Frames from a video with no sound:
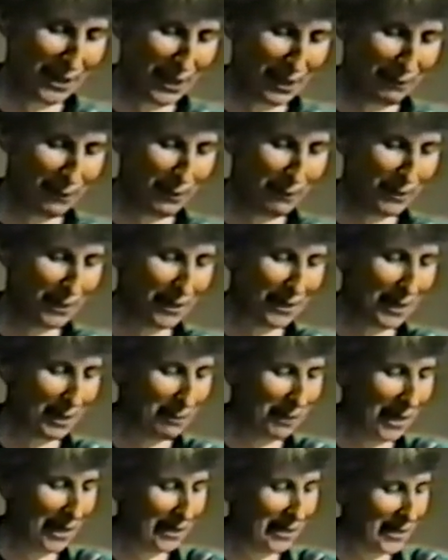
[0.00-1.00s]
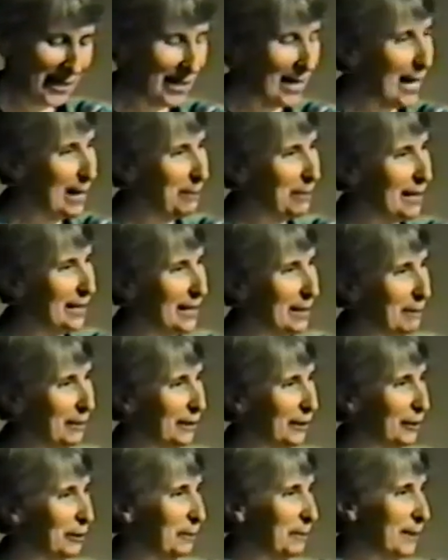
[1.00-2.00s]
overcome and had to snap at him a
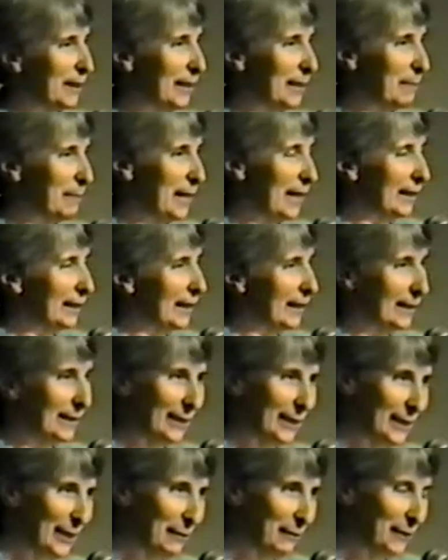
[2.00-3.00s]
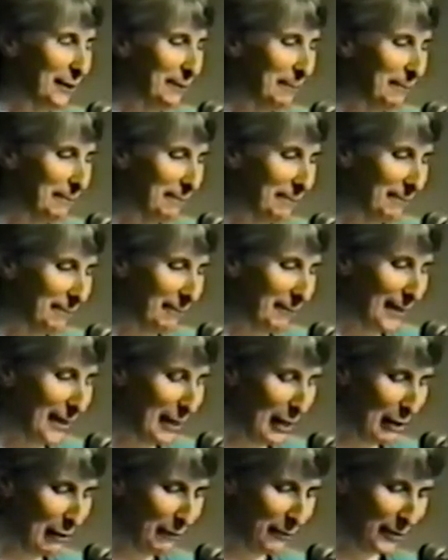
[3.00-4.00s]
little bit about not to ever
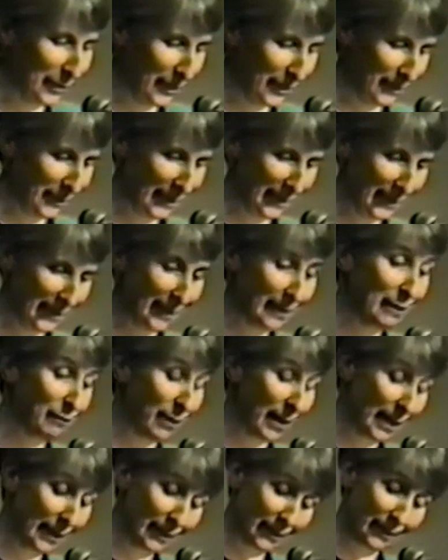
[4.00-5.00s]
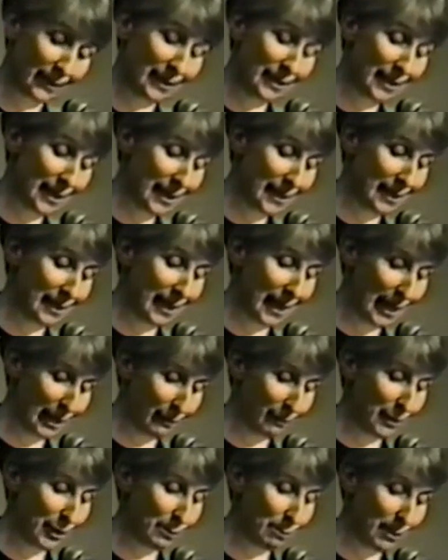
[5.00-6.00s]
offer, in fact, to take it out of
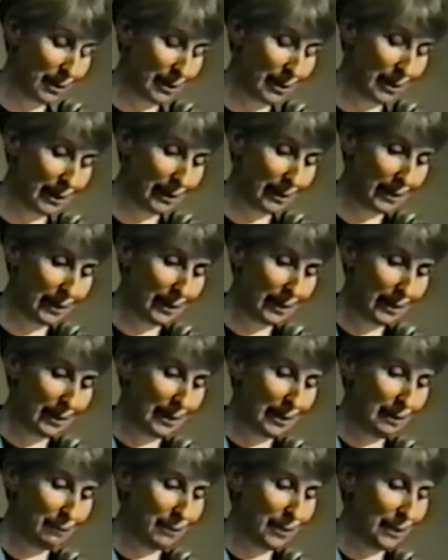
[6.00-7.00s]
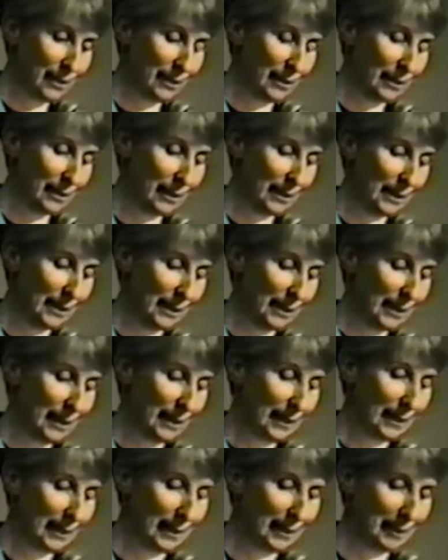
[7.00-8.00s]
his bar if he could.
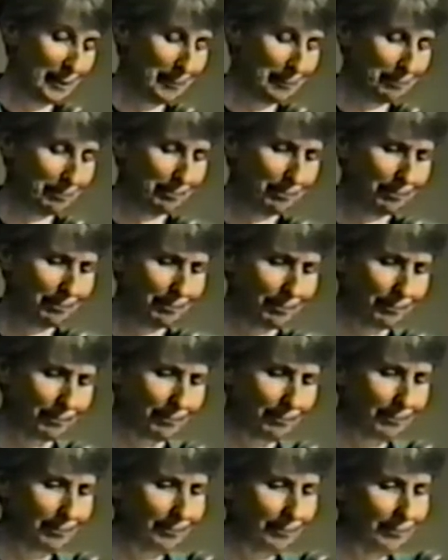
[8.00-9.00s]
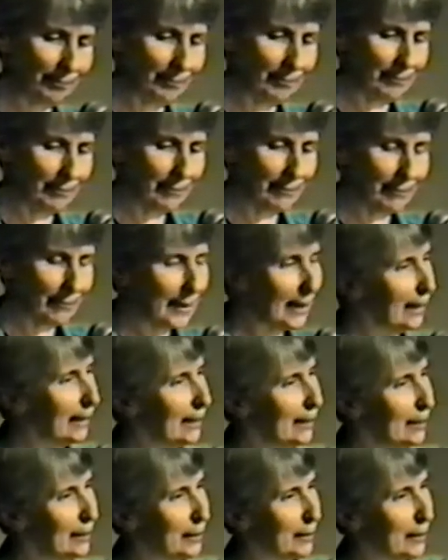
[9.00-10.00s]

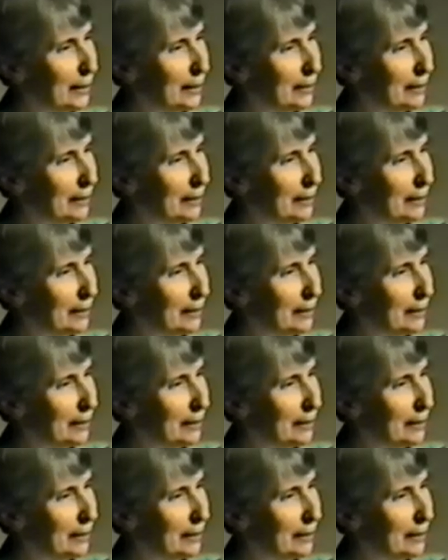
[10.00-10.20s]
You know,